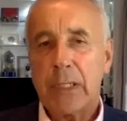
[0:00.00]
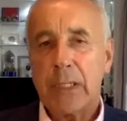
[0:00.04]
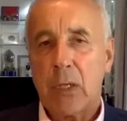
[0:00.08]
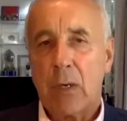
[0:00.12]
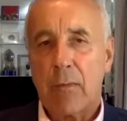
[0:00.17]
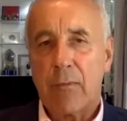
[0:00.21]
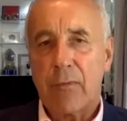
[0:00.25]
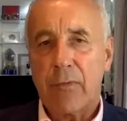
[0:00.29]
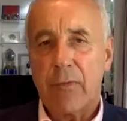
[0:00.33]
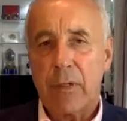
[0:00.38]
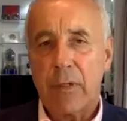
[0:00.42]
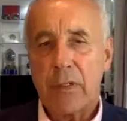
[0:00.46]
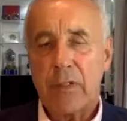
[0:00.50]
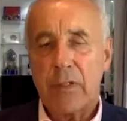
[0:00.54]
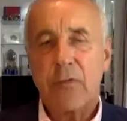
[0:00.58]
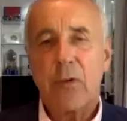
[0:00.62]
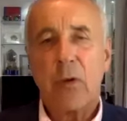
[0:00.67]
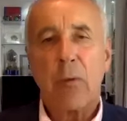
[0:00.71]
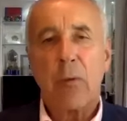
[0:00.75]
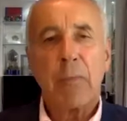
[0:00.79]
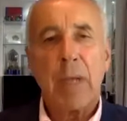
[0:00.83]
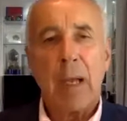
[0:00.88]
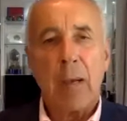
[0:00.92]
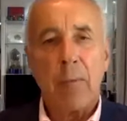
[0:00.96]
conference
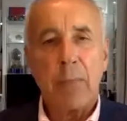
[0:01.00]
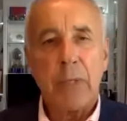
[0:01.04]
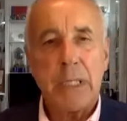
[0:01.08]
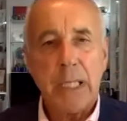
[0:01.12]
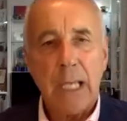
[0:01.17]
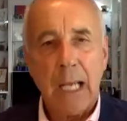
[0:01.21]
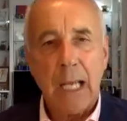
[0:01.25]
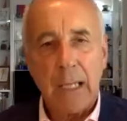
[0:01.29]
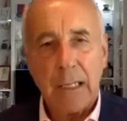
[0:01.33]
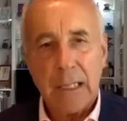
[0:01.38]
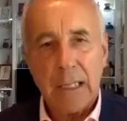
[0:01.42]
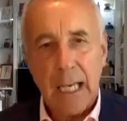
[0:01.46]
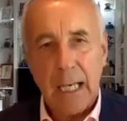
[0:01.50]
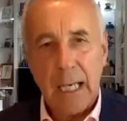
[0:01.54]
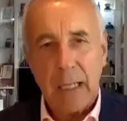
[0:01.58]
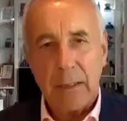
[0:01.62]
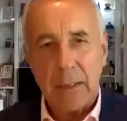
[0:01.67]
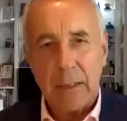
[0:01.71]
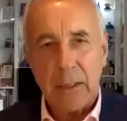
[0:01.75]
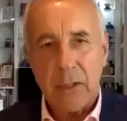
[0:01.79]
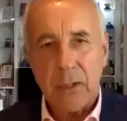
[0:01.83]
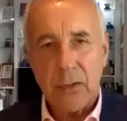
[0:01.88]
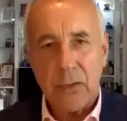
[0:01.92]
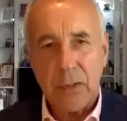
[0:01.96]
from number 10
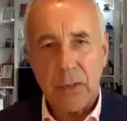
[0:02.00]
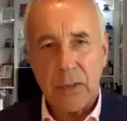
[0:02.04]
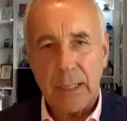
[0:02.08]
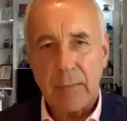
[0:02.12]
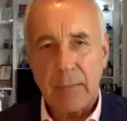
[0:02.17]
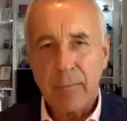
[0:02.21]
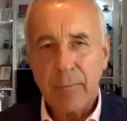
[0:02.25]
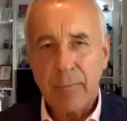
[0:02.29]
Downing Street,